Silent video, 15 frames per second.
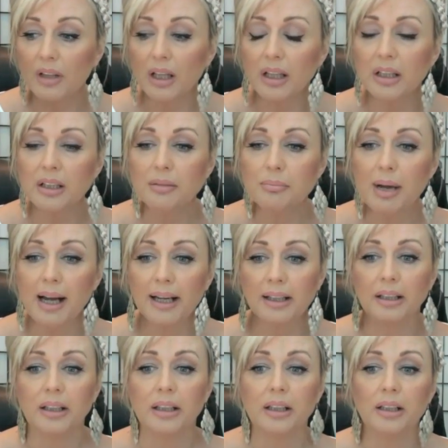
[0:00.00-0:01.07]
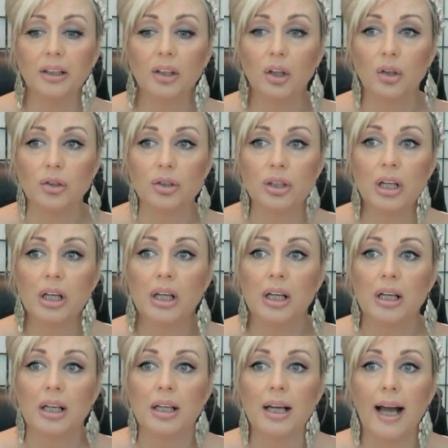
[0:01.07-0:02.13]
in my Inglot
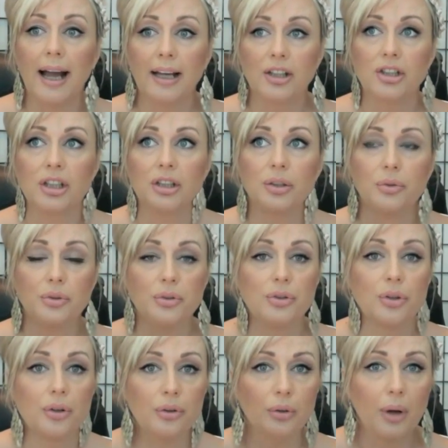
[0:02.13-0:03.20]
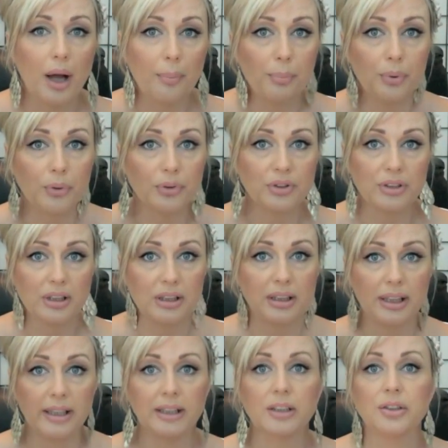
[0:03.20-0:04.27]
eyeshadow tutorial I put
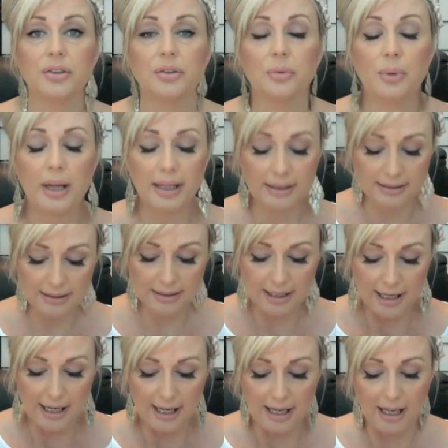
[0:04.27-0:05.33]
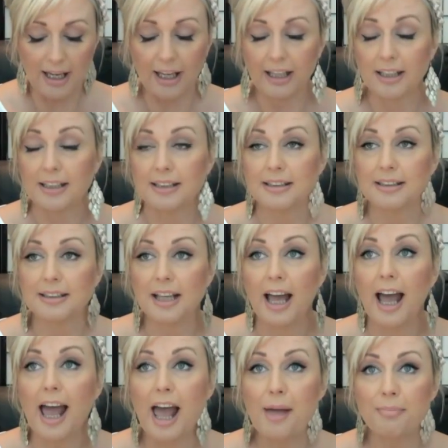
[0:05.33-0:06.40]
link to it. It's
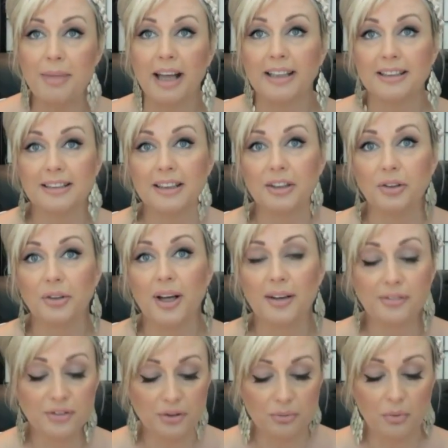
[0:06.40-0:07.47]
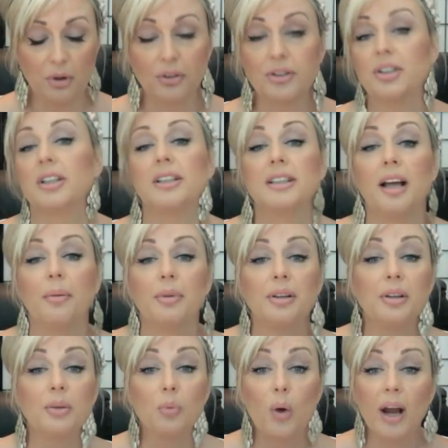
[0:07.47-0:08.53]
amazing, you have to watch it. I
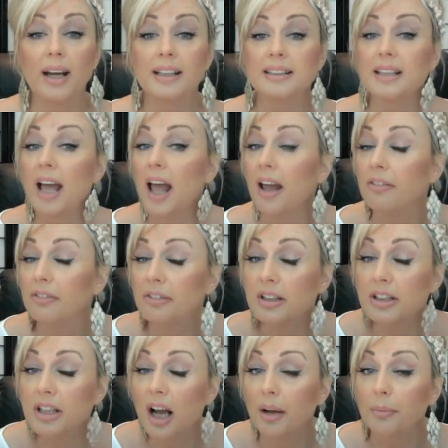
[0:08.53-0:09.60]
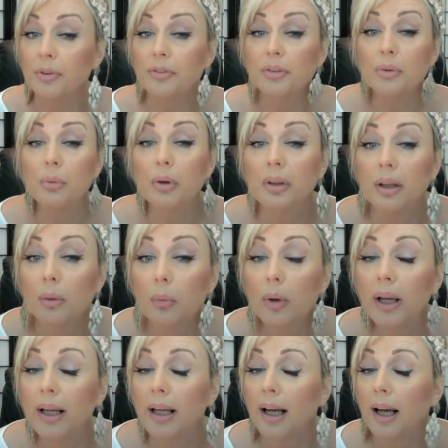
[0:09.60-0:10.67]
mean, it works every time if you want a
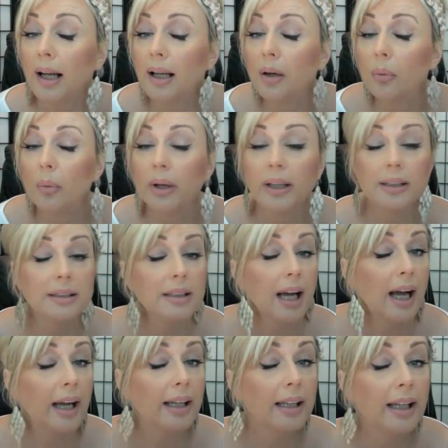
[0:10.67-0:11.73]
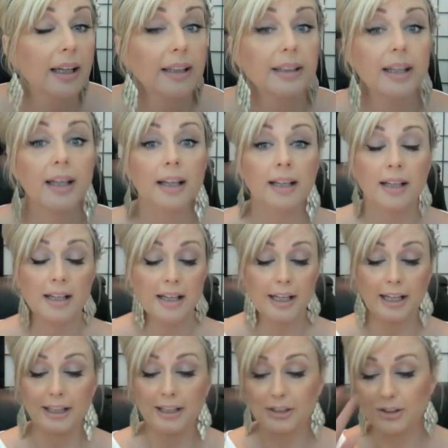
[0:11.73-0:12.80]
wing, winged eyeliner.
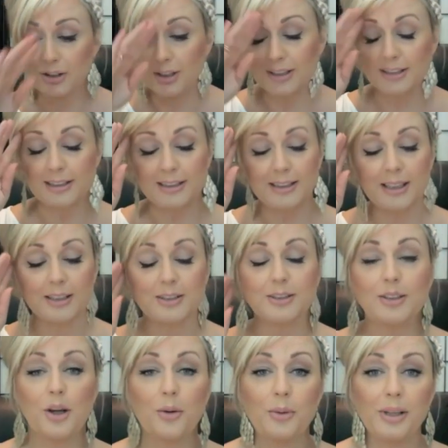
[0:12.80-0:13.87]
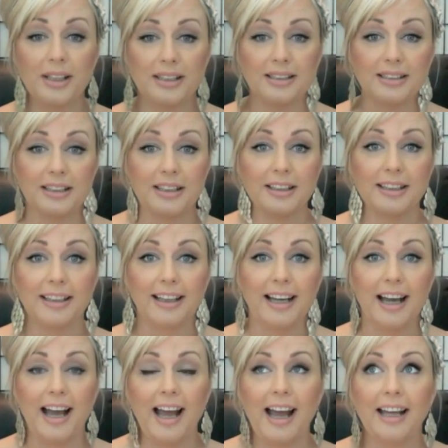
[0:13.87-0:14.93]
It's just so easy,
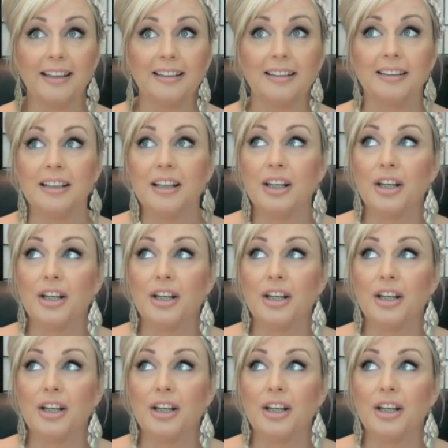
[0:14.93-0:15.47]
and